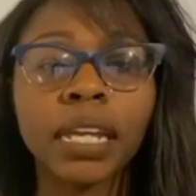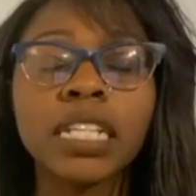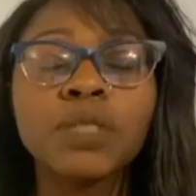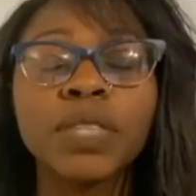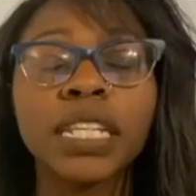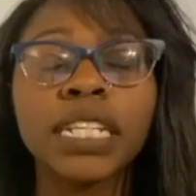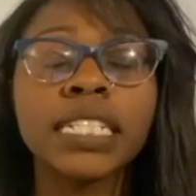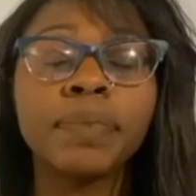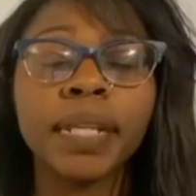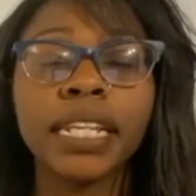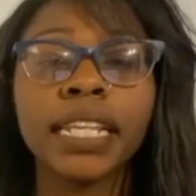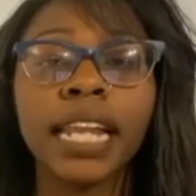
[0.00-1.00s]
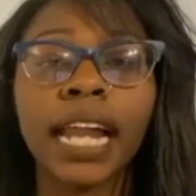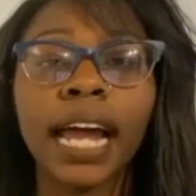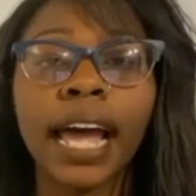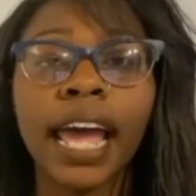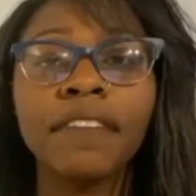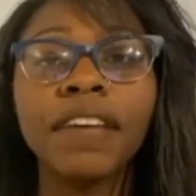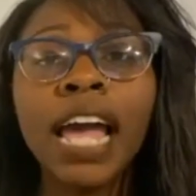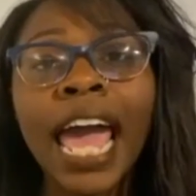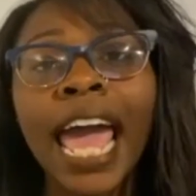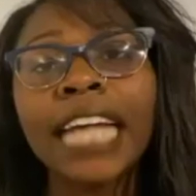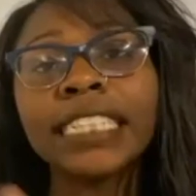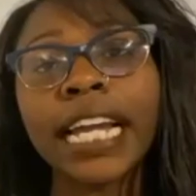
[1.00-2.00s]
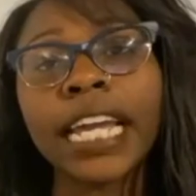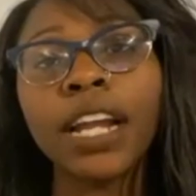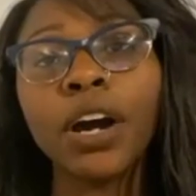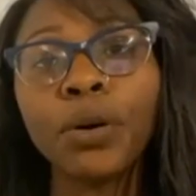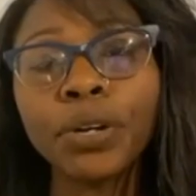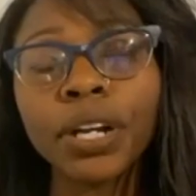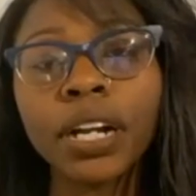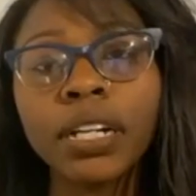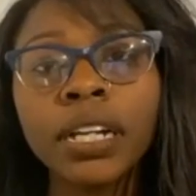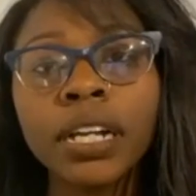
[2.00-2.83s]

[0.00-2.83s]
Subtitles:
Because with the disability that I have, as I get older,